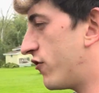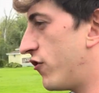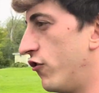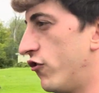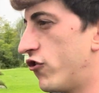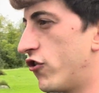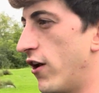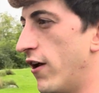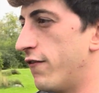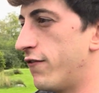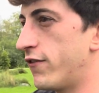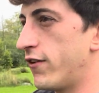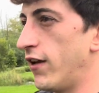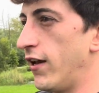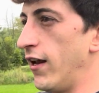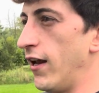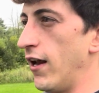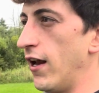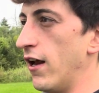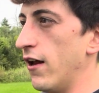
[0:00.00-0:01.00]
you shift
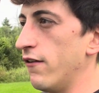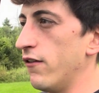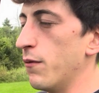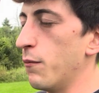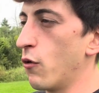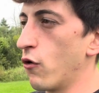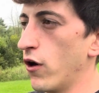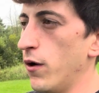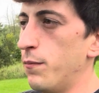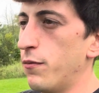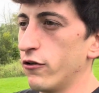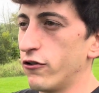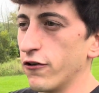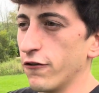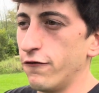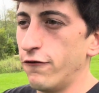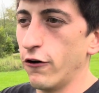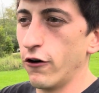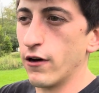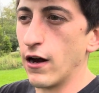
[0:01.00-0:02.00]
and the more you put your
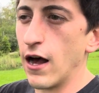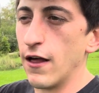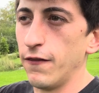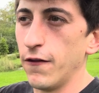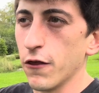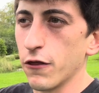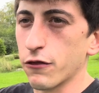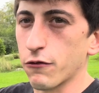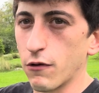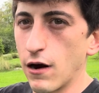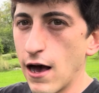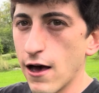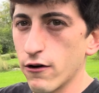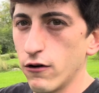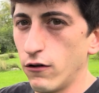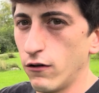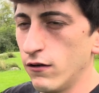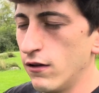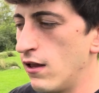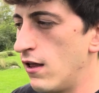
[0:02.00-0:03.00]
foot on the
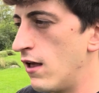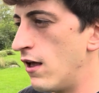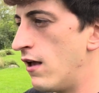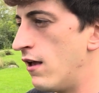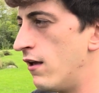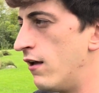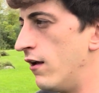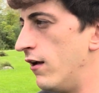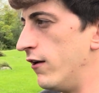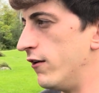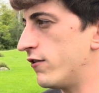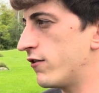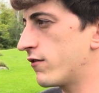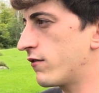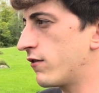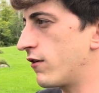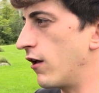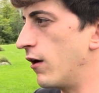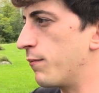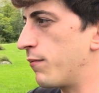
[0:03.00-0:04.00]
throttle, it's
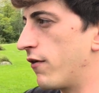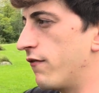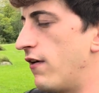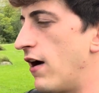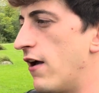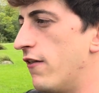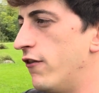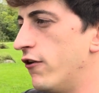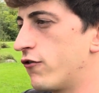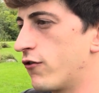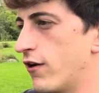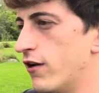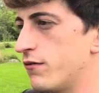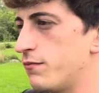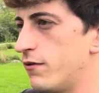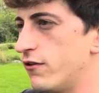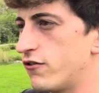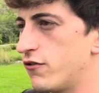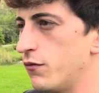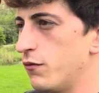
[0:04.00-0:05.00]
going to provide the
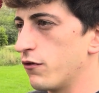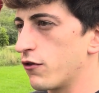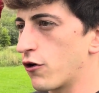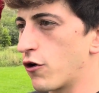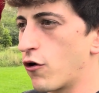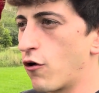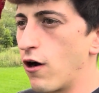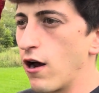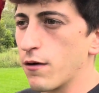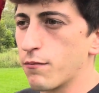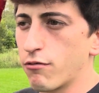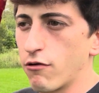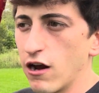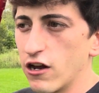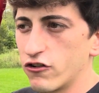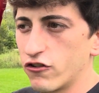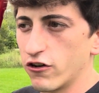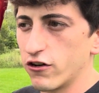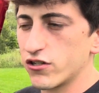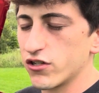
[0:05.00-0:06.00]
transmission the correct
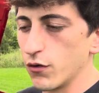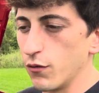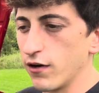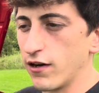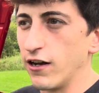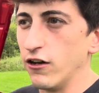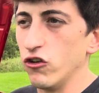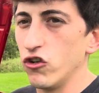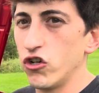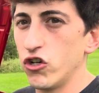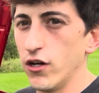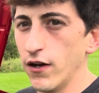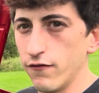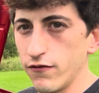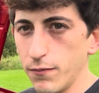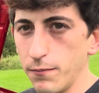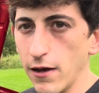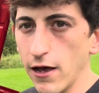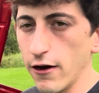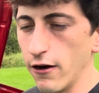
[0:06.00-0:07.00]
pressure so it can
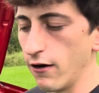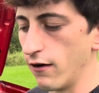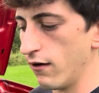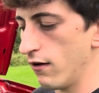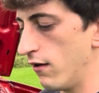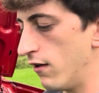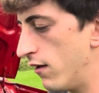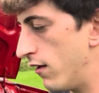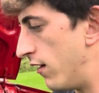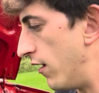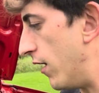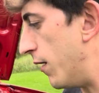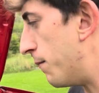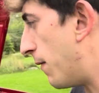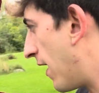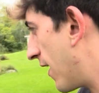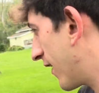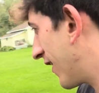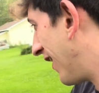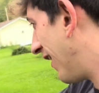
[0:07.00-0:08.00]
shift better. In
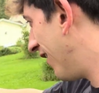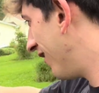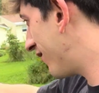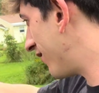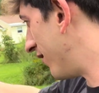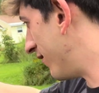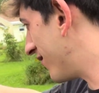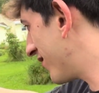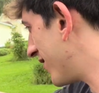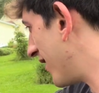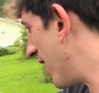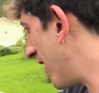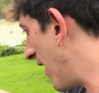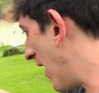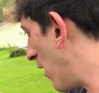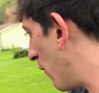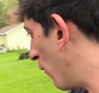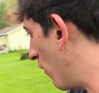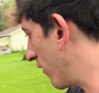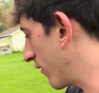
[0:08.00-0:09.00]
my case, it's set
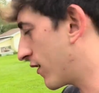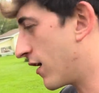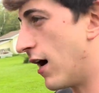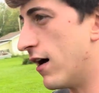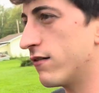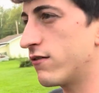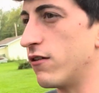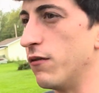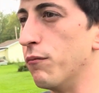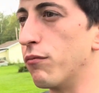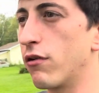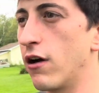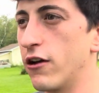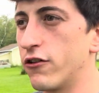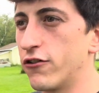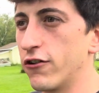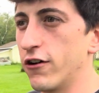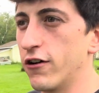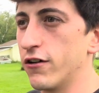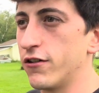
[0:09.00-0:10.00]
at 1 constant
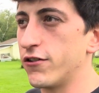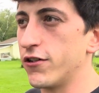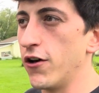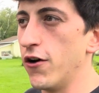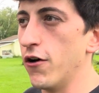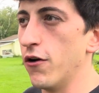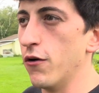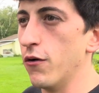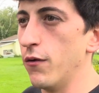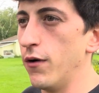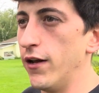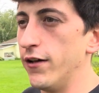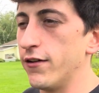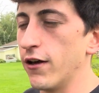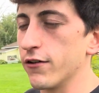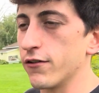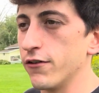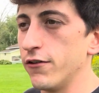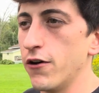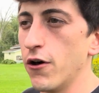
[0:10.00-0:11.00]
pressure, so it
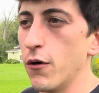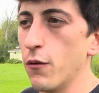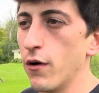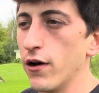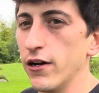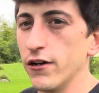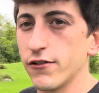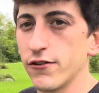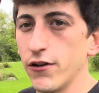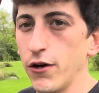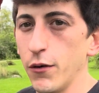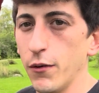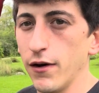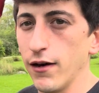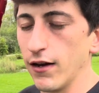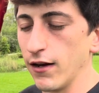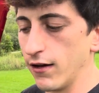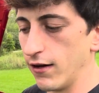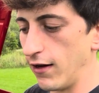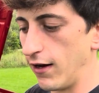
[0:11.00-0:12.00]
doesn't know what it's
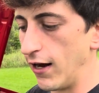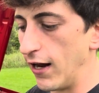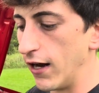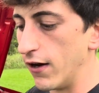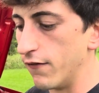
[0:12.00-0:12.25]
doing, and